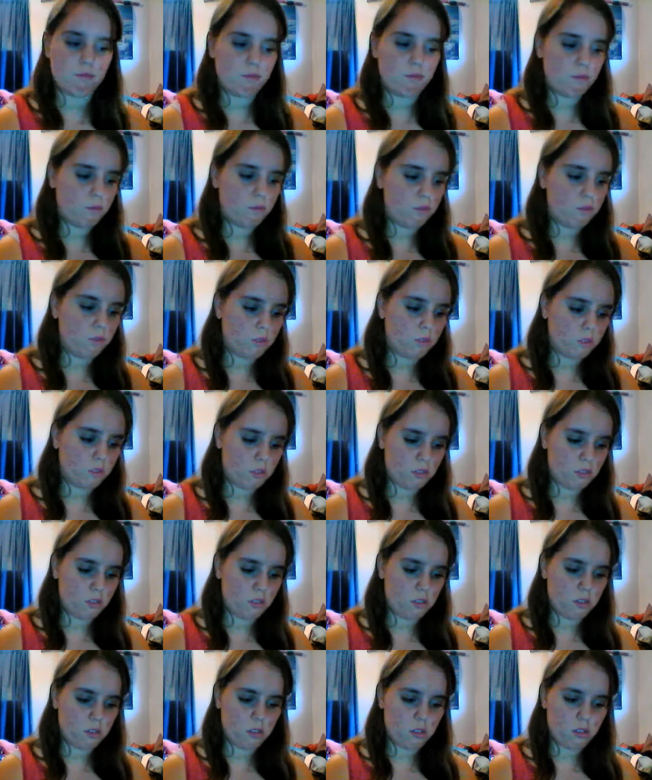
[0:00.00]

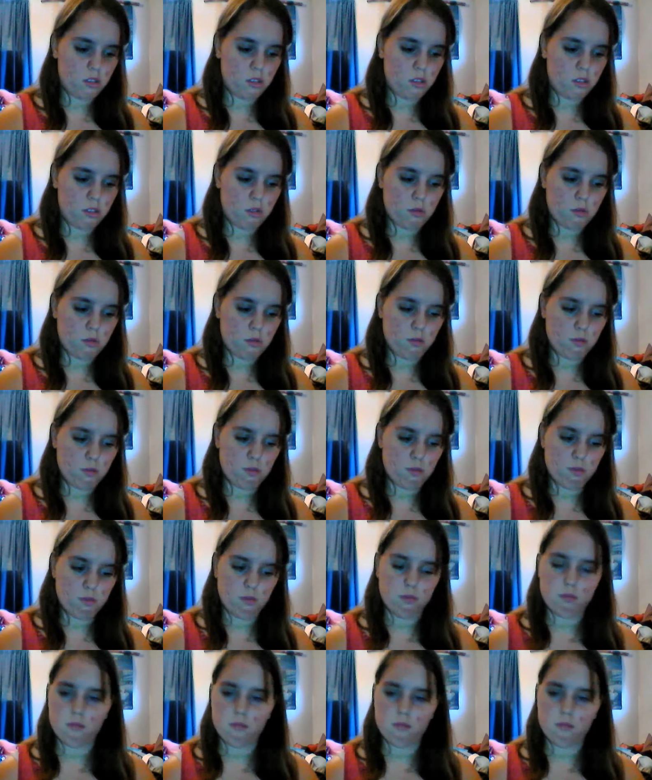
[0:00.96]
Nobody speaks.